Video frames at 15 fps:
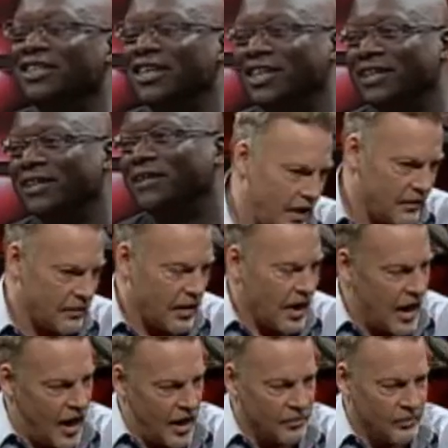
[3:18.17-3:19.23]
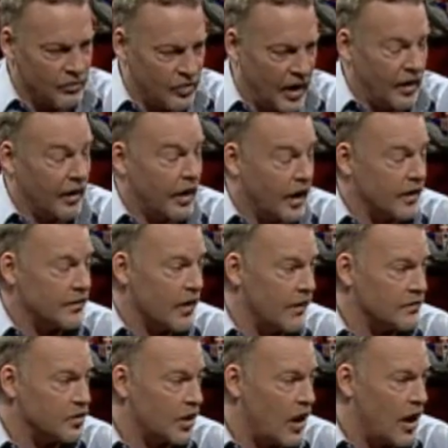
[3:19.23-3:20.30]
so whatever. They got a
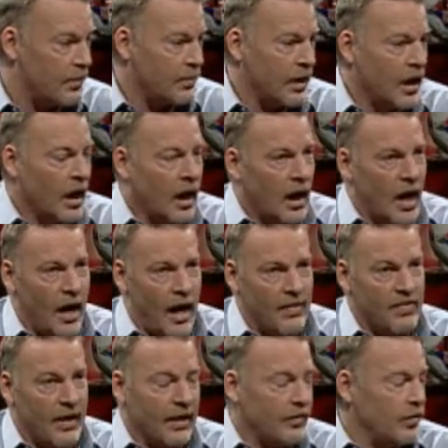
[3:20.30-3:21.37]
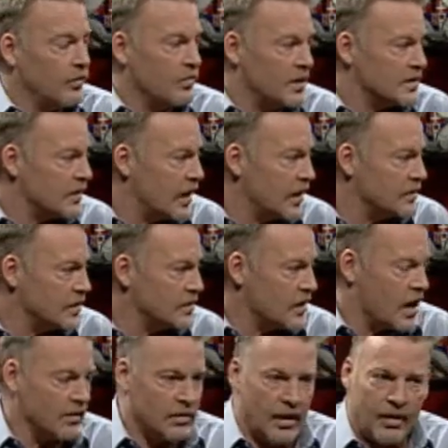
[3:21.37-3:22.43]
tough job, and they do miss things. It's
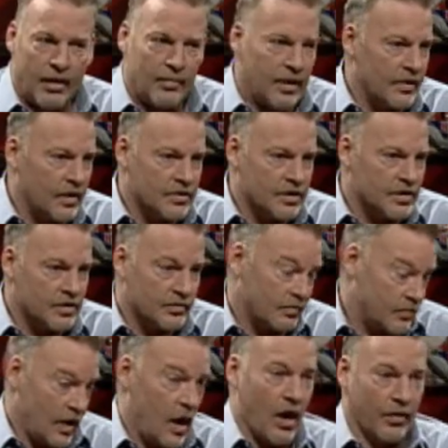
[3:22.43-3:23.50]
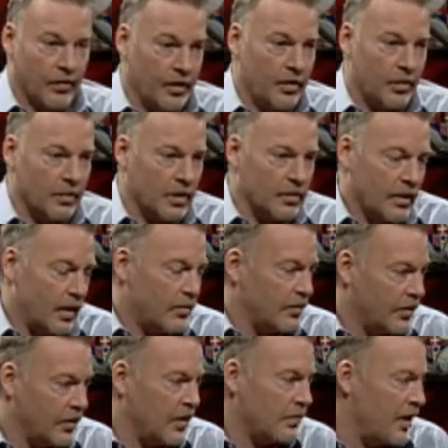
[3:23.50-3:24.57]
not. I mean, they're human. They're
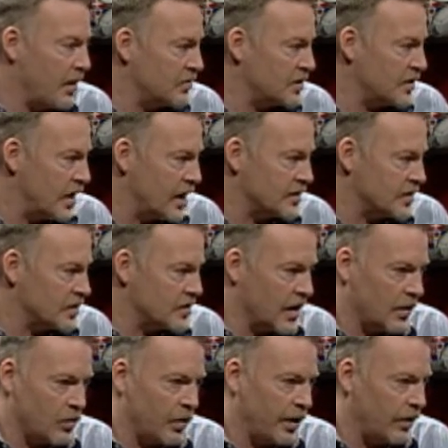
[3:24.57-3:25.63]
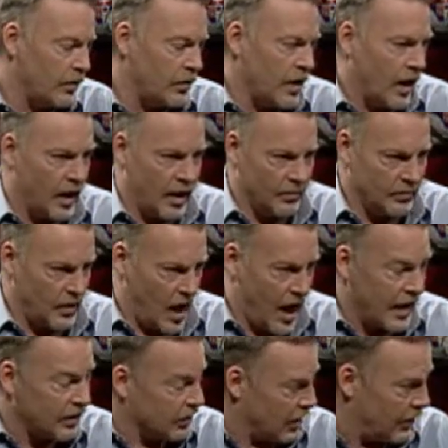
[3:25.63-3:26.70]
going to make mistakes just like we do.
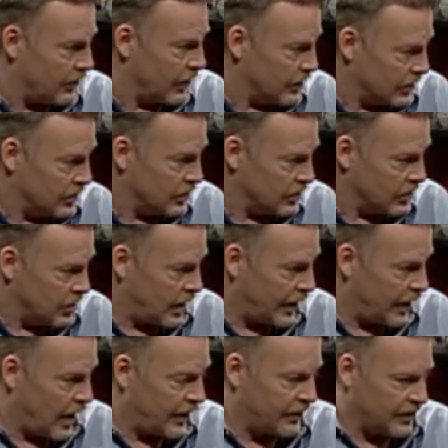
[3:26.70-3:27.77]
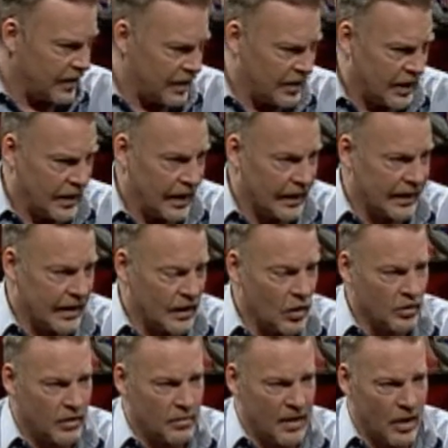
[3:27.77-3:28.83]
I love it. I think it can
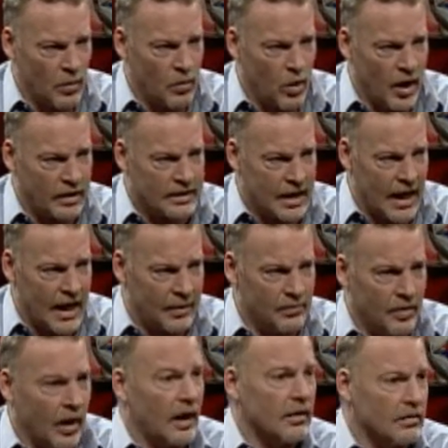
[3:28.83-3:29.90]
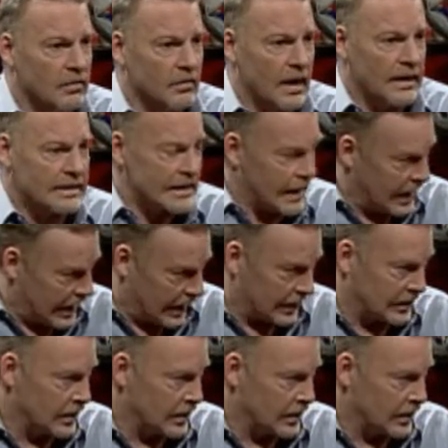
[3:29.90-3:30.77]
only be a one-time thing. That's it.